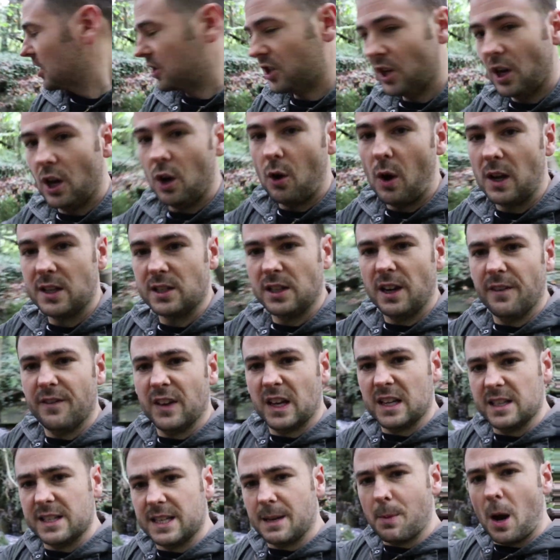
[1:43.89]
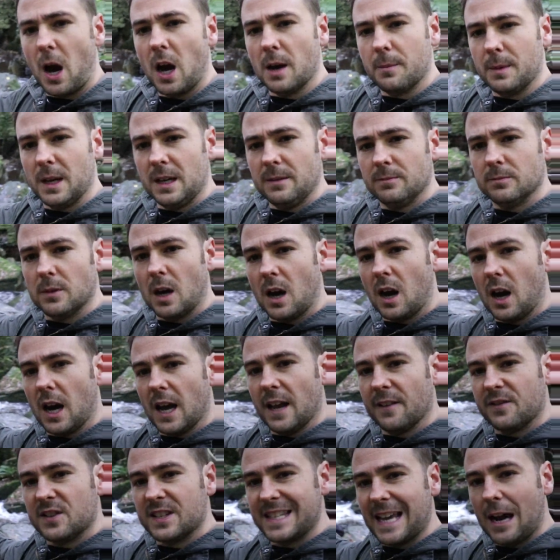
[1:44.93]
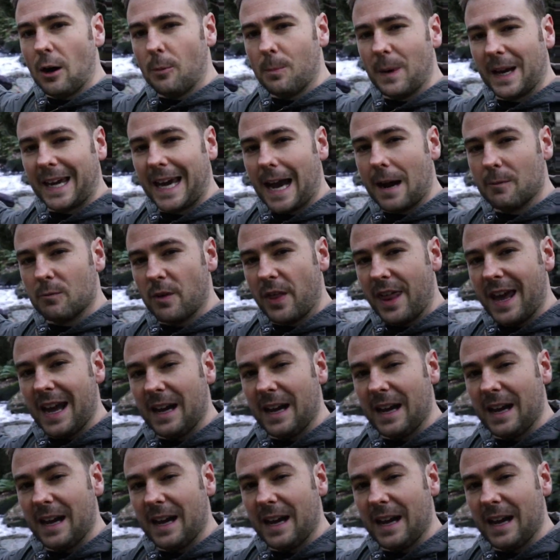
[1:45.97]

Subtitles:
So I don't know if you can see behind me, I've settled my camera